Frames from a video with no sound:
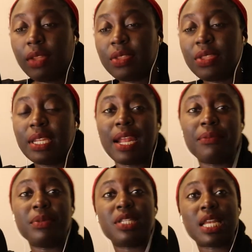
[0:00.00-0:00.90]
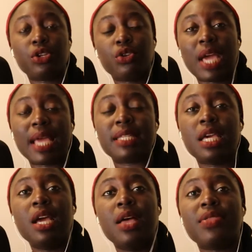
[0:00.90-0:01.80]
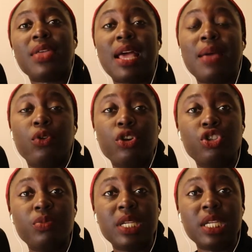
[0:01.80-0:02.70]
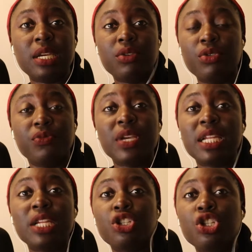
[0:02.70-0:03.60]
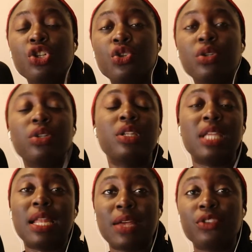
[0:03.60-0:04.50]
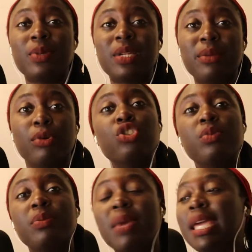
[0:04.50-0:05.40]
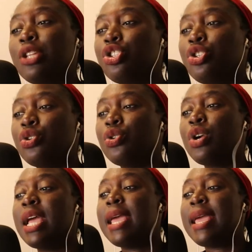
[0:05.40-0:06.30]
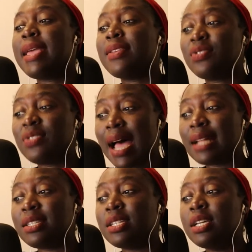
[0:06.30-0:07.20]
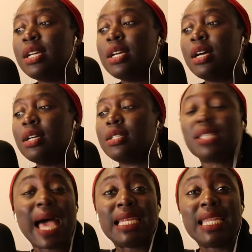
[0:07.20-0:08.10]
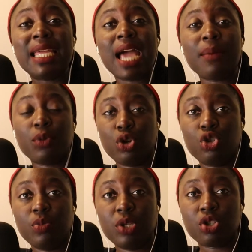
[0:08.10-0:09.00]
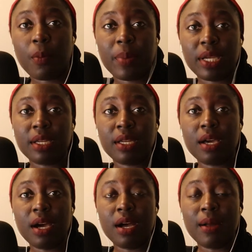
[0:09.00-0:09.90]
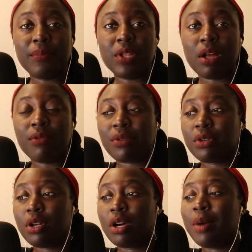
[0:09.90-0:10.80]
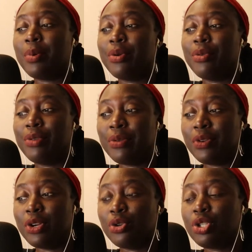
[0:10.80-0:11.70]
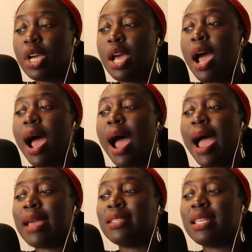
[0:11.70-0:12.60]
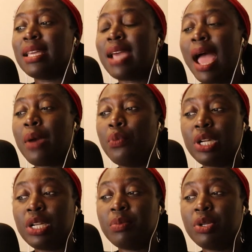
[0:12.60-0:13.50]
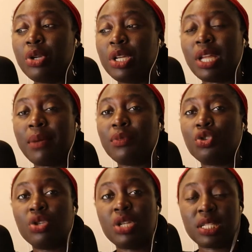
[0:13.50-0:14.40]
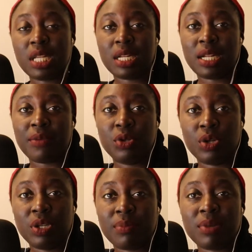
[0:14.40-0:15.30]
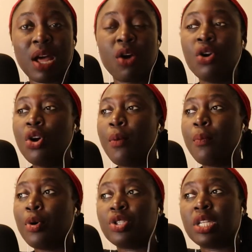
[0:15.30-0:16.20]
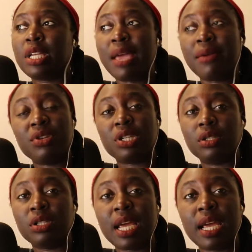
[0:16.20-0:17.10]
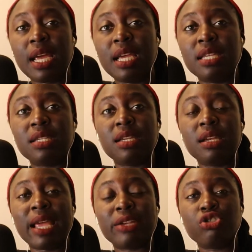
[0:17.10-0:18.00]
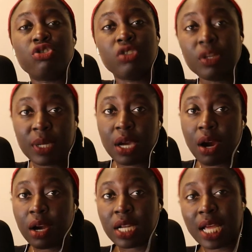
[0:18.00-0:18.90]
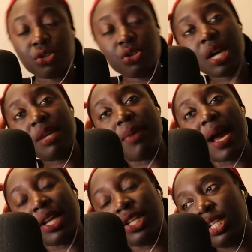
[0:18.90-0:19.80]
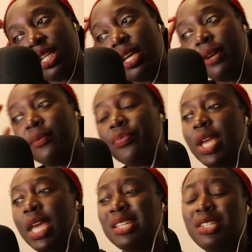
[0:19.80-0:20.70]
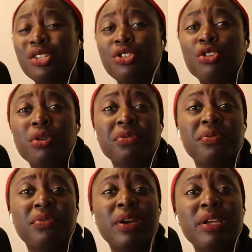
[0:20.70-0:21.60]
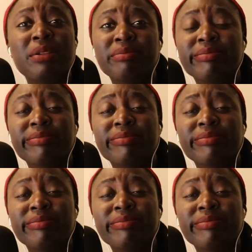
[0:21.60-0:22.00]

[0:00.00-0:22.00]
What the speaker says: the thing that I've been telling you guys that I'm going to be revealing to you, the announcement that I'm going to be making to you, is that sadly I'm going to be stopping the Love After Lockup reviews. I think I wouldn't be doing them to the extent that I've been doing them now. Posting every single day is extremely hard, as you can imagine, and it's just not very...